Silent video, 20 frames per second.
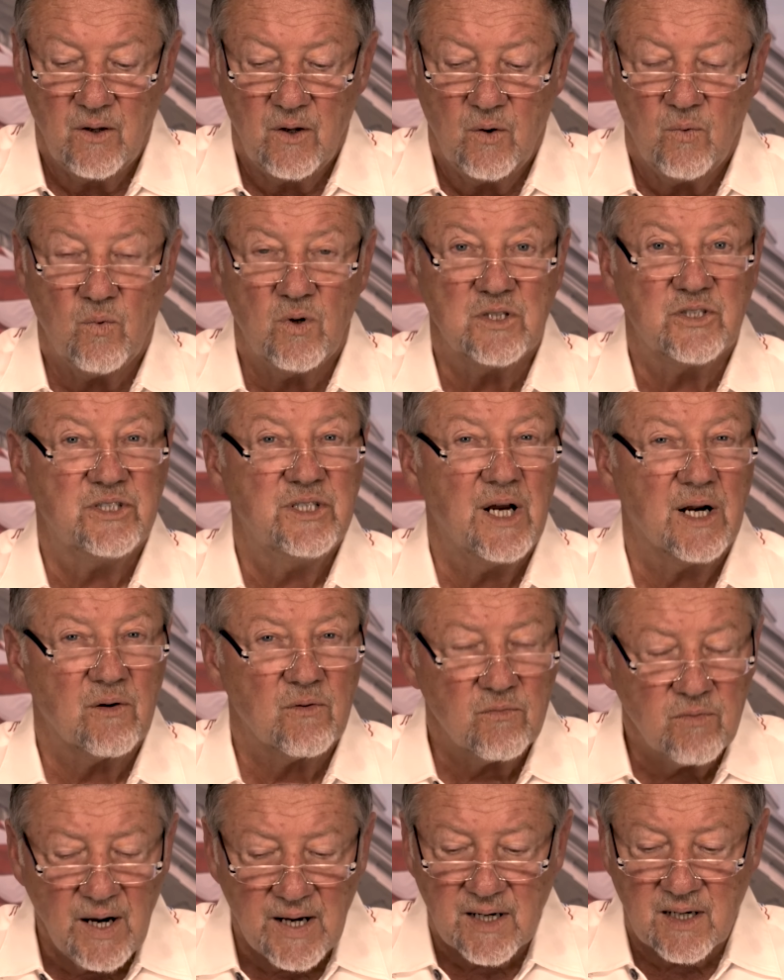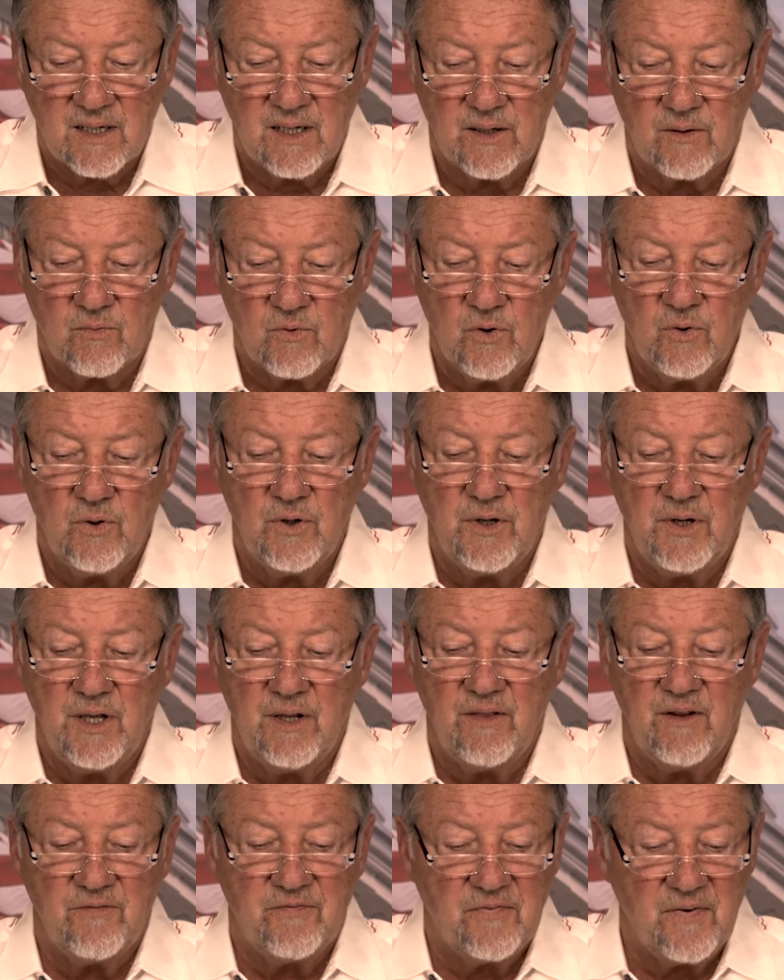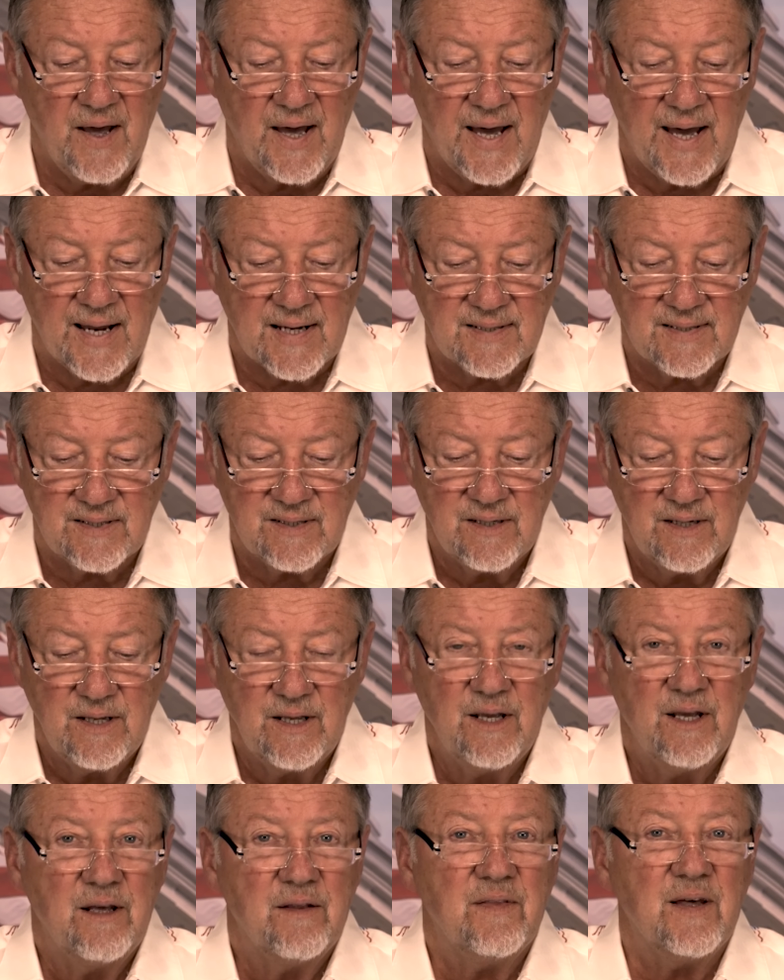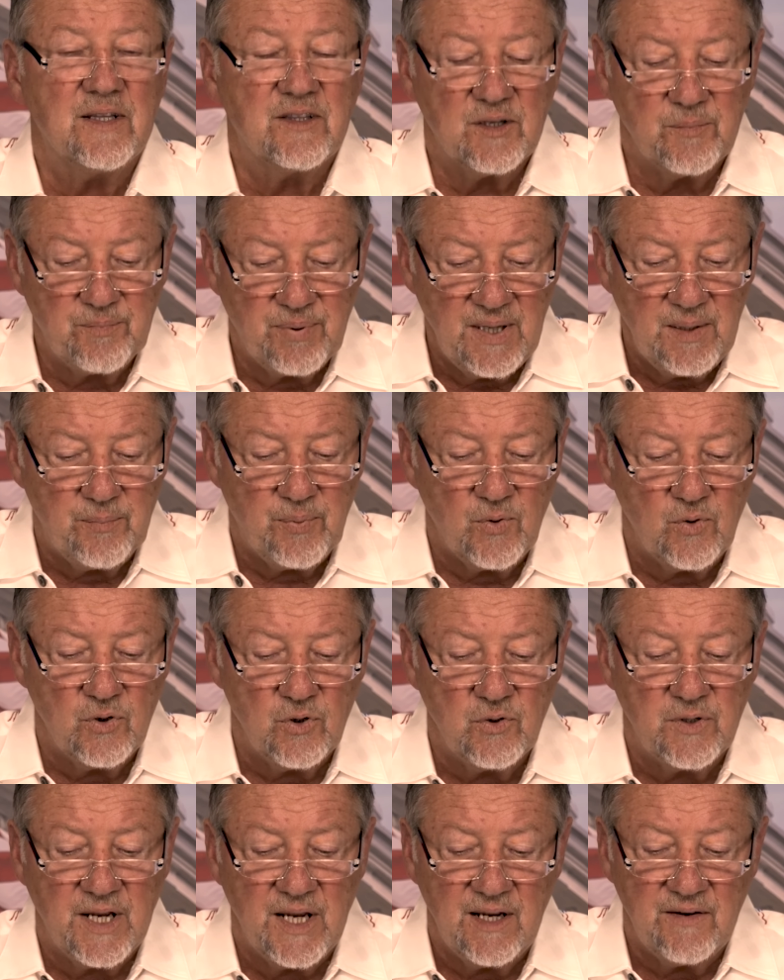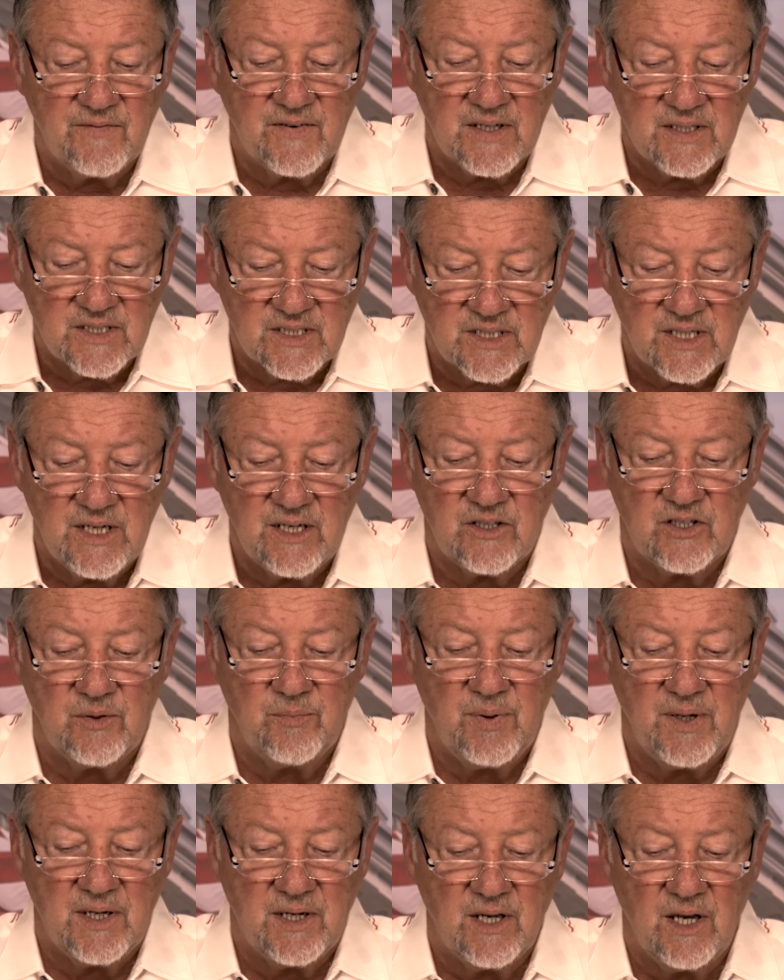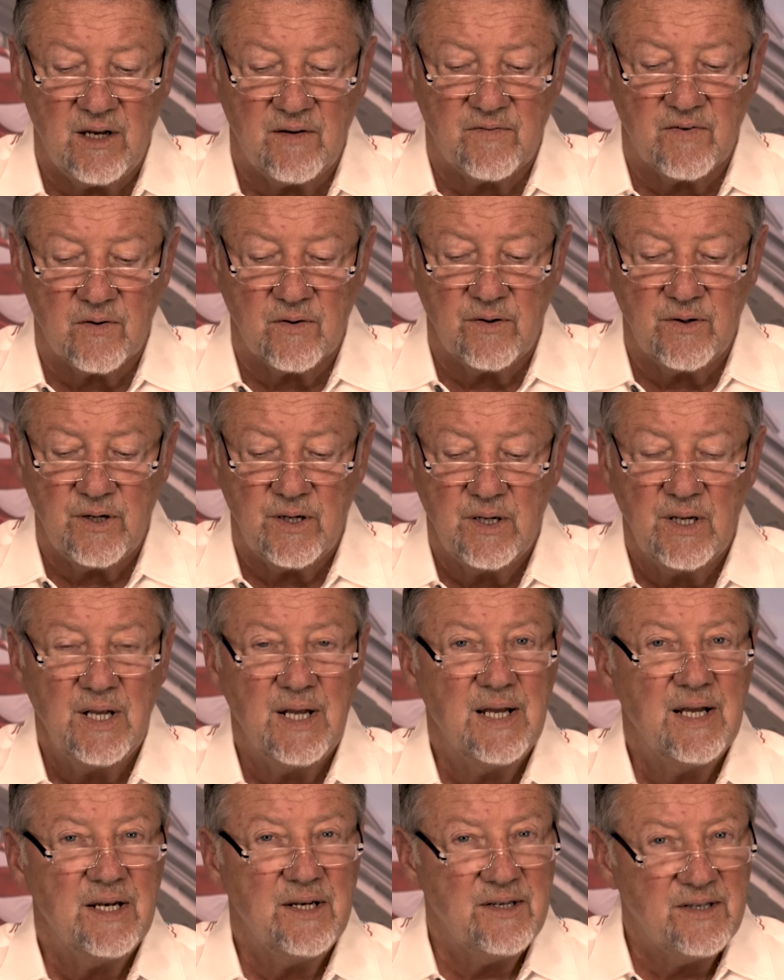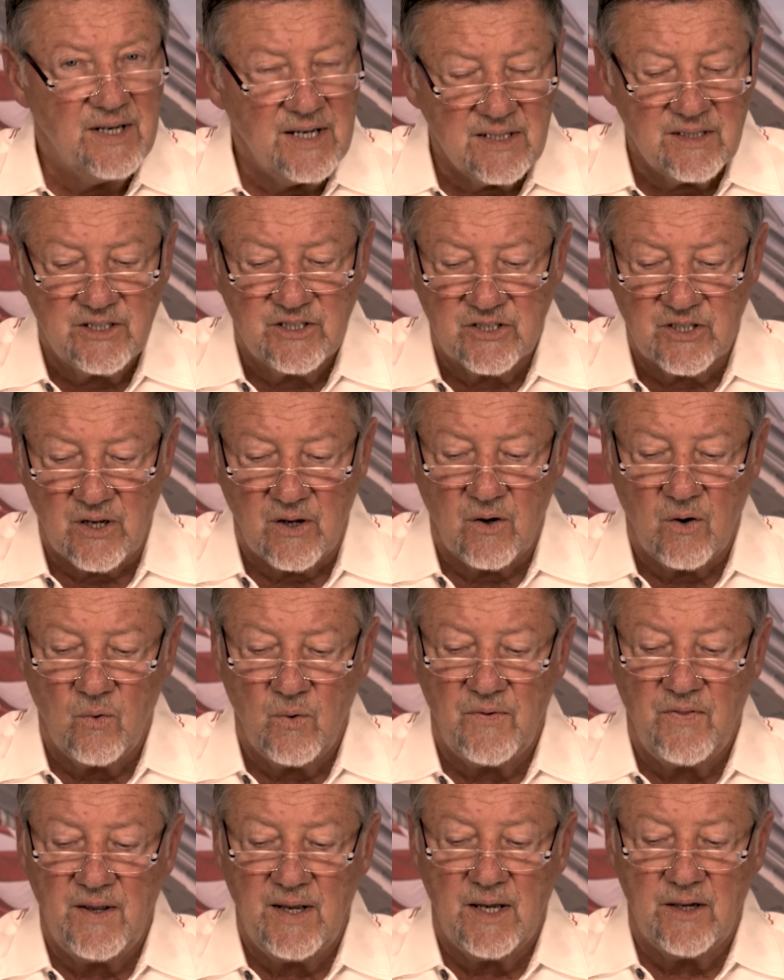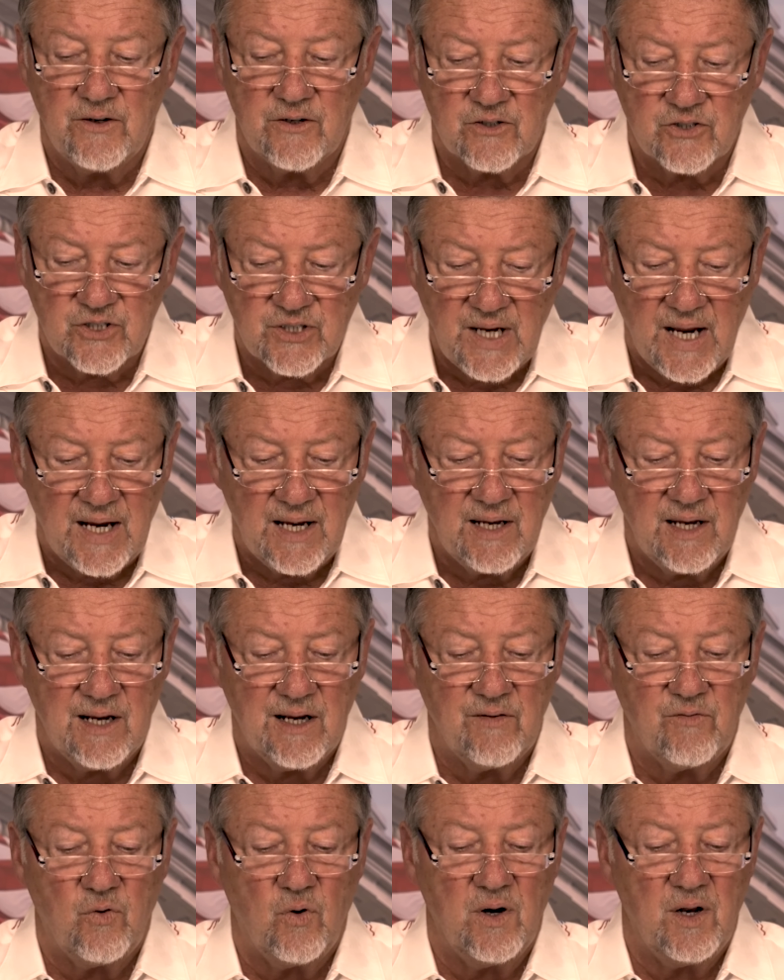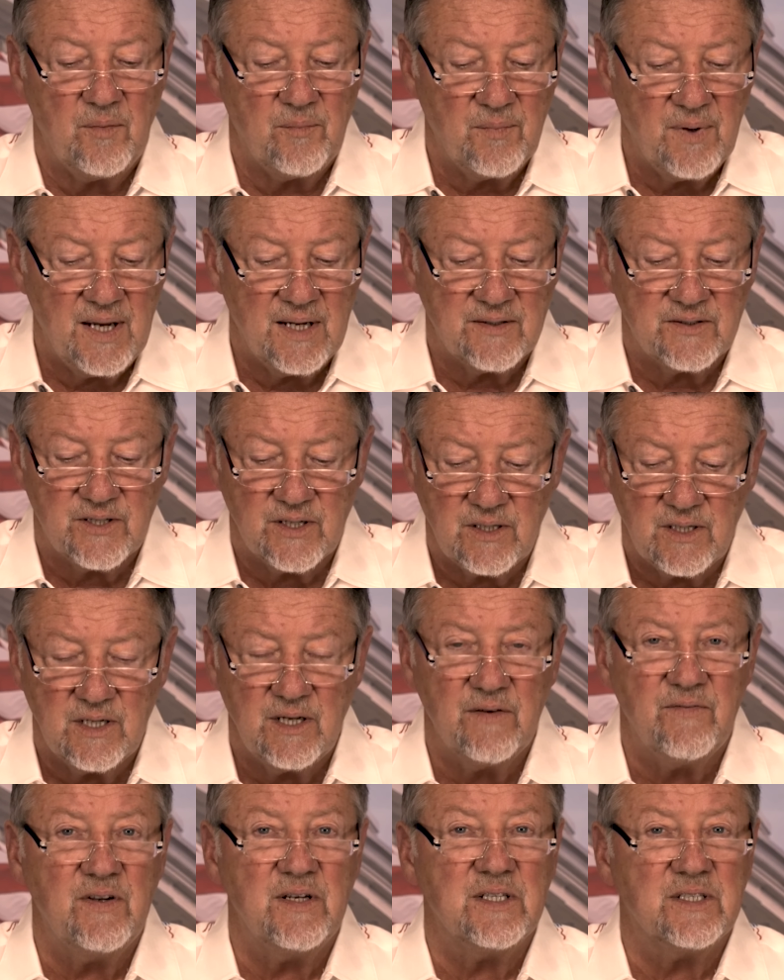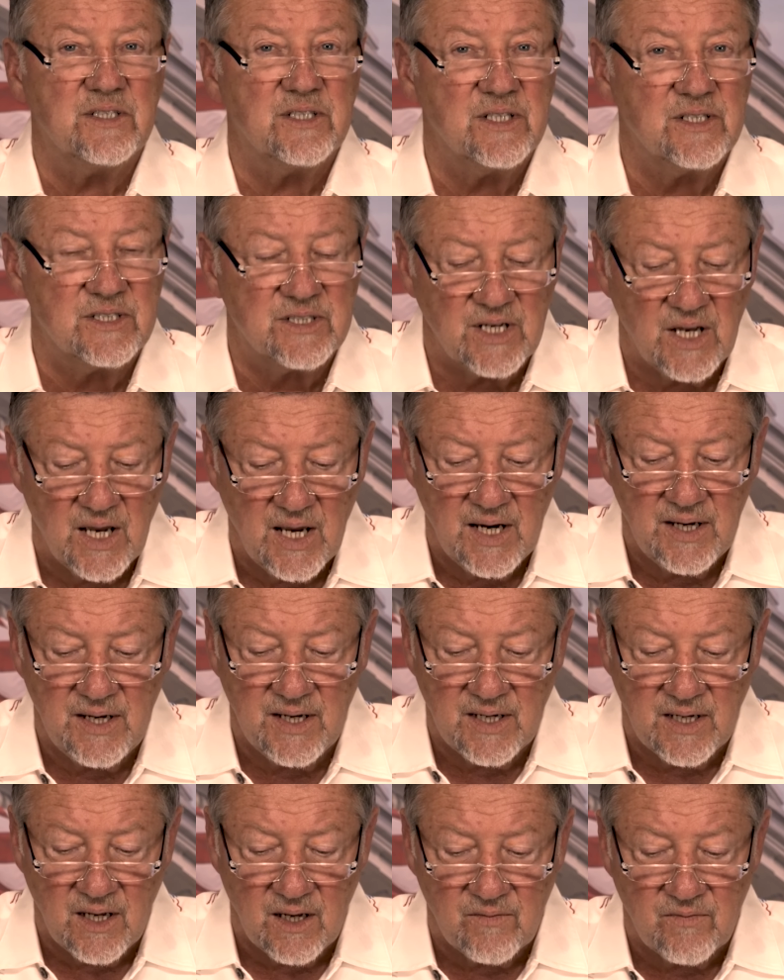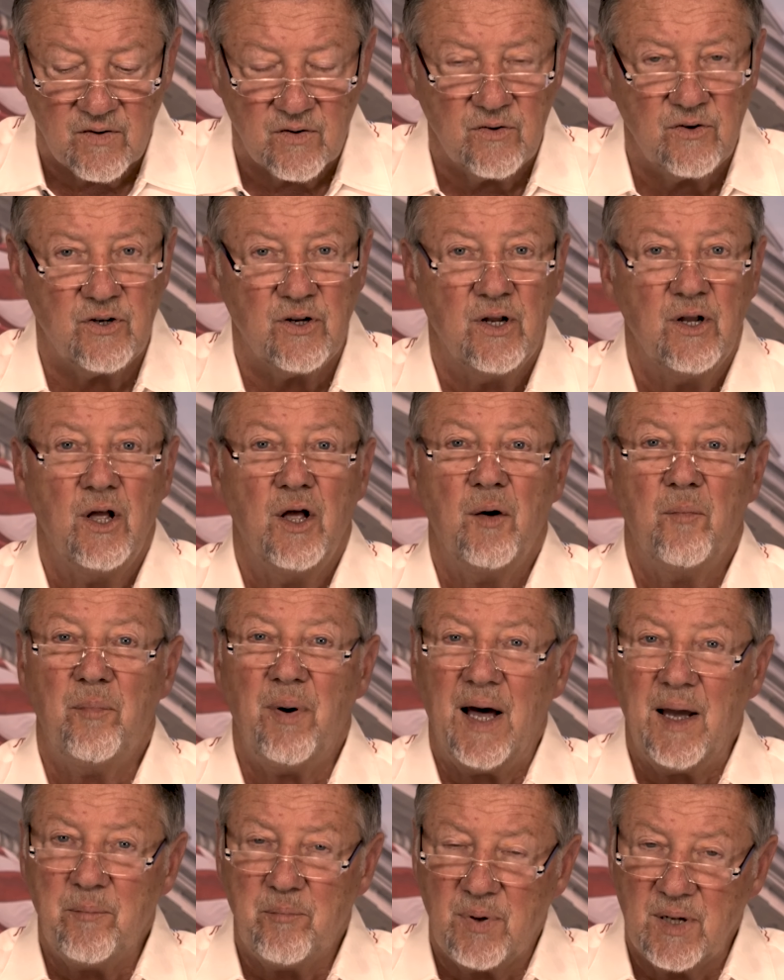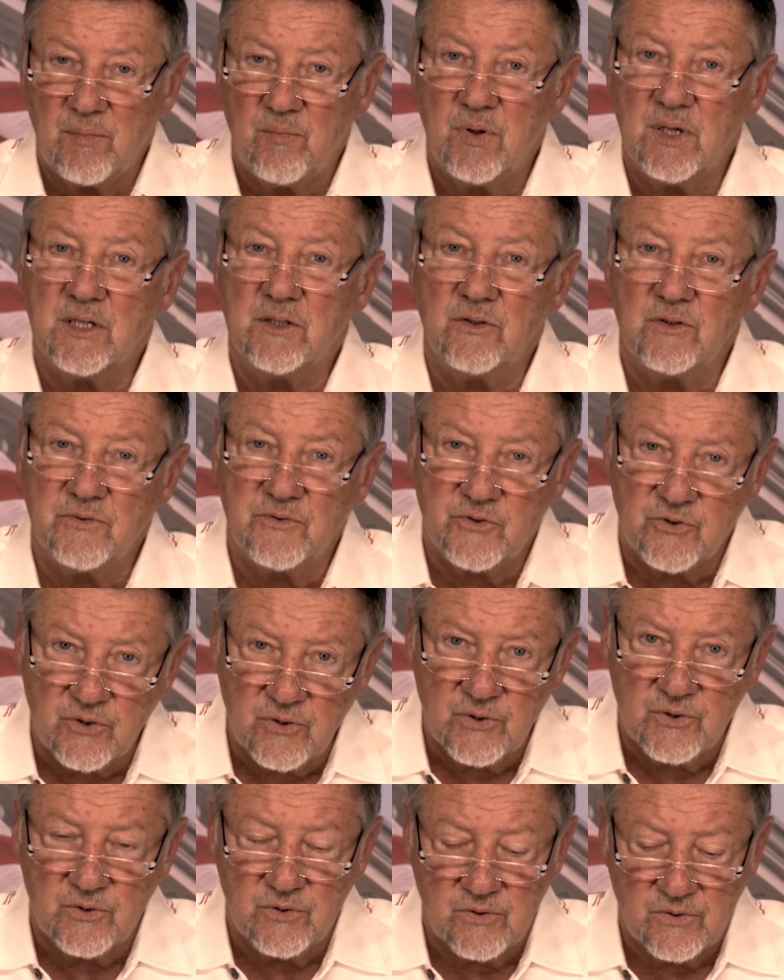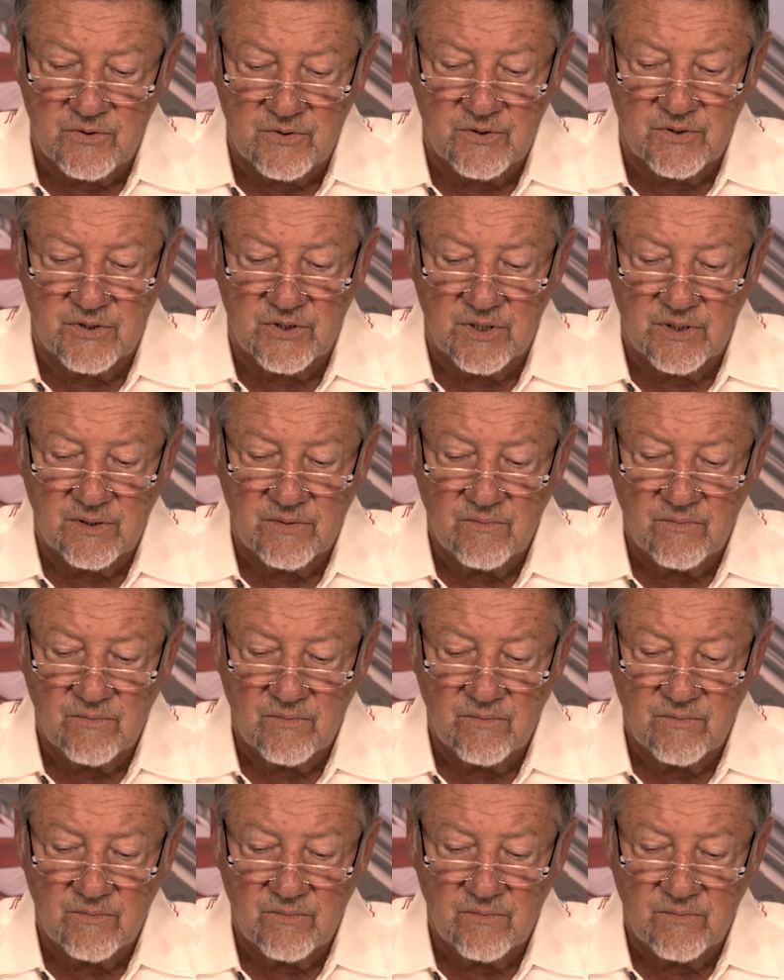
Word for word: was directly rooted in the fact that the people who gave consent to be governed did so with the understanding of what it meant to live in a society governed by biblical truths,